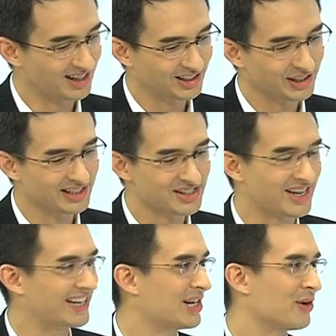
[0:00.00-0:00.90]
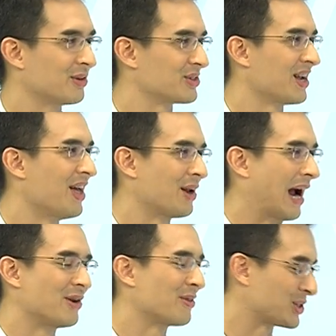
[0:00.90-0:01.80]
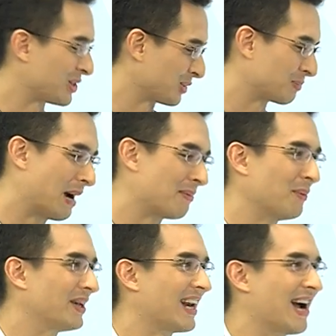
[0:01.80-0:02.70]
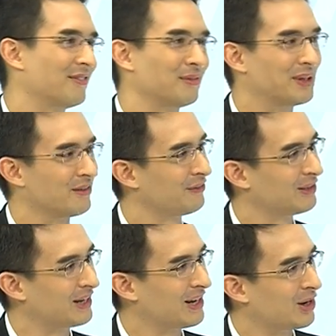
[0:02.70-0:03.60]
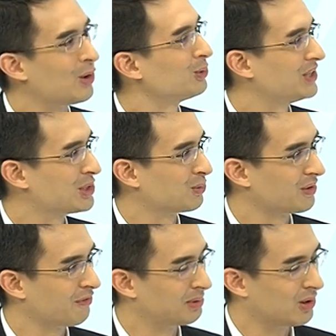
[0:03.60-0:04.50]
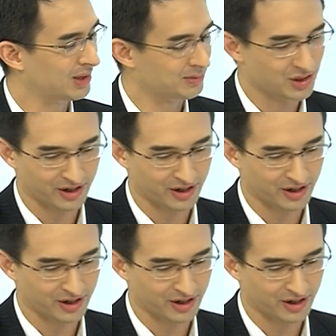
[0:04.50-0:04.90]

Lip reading: little insight. I know there's probably we could fill a whole day's worth of a program talking